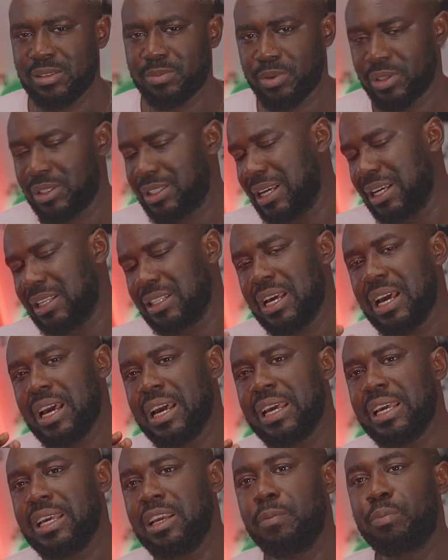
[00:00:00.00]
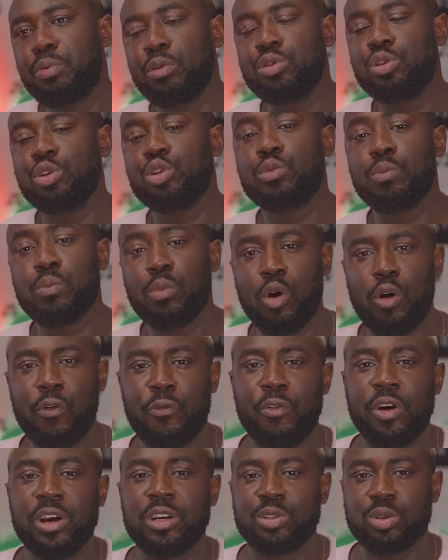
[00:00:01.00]
but then he produced more
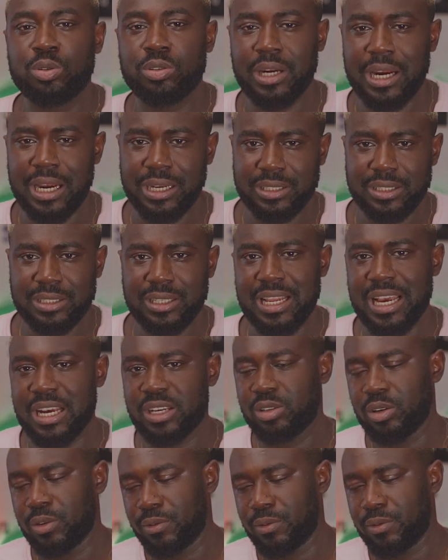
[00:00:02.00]
for his own artists, likes